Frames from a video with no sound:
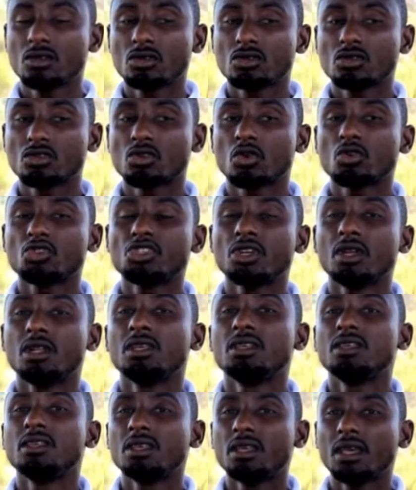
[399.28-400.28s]

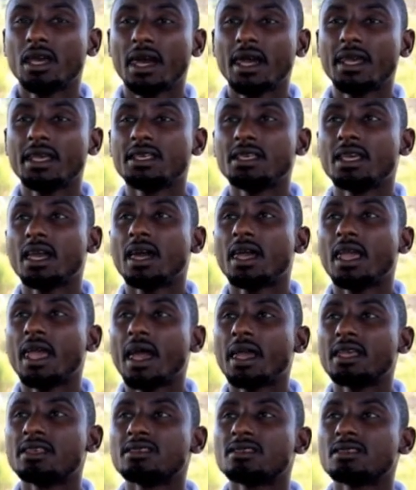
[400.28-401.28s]
Socially,
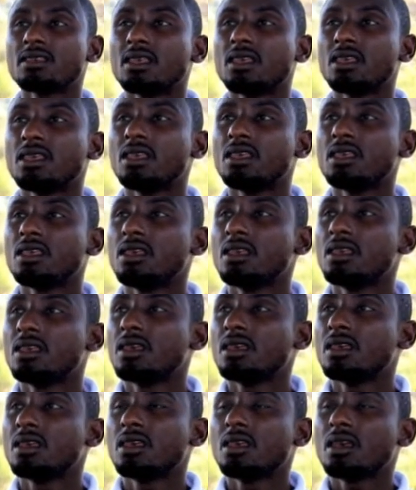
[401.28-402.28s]
I see
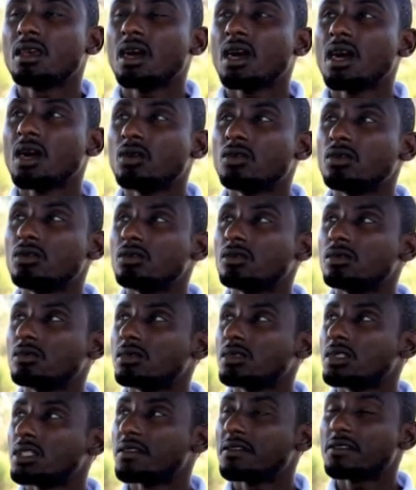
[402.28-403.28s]
how
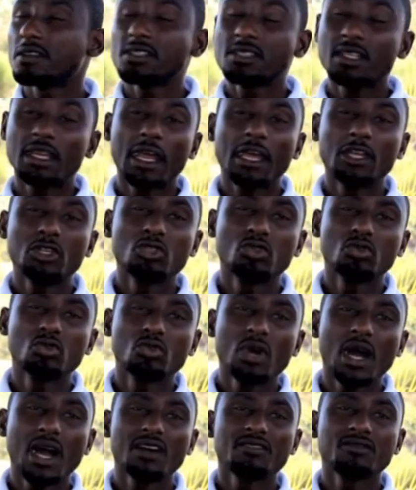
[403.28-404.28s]
the things that I
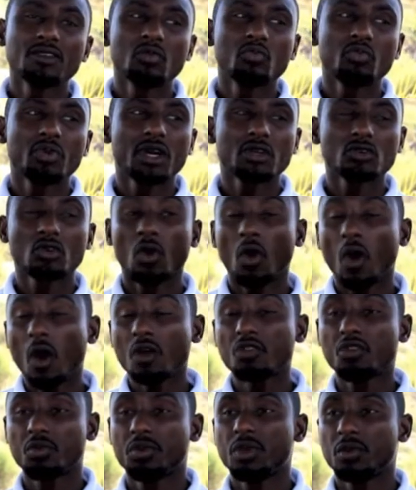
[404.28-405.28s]
do have impact on
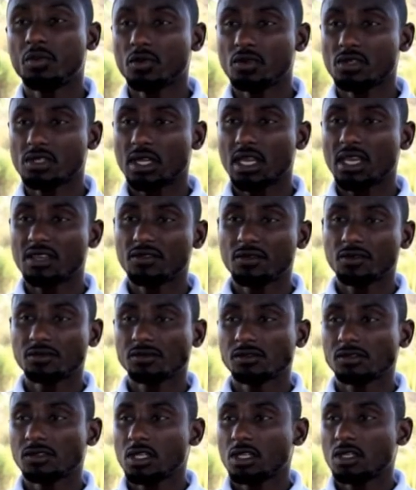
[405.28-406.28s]
other people's life.
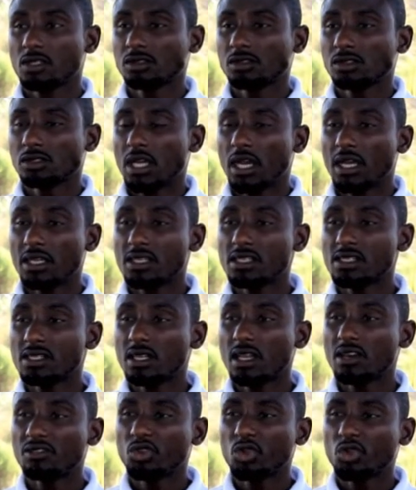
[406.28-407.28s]
At this
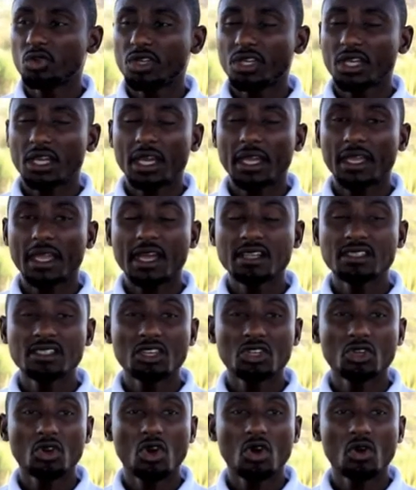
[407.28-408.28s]
level, I can't
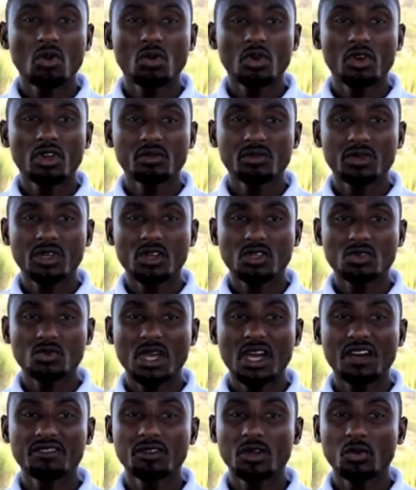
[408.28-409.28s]
say the whole world because we
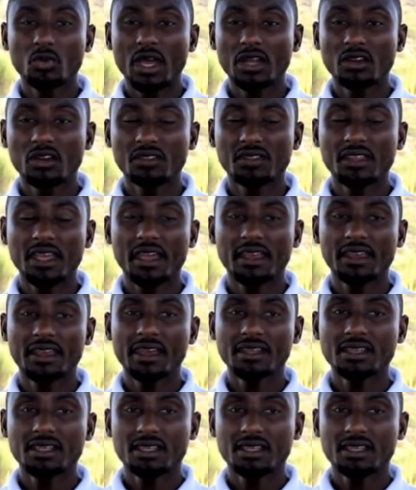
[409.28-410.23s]
are not there yet,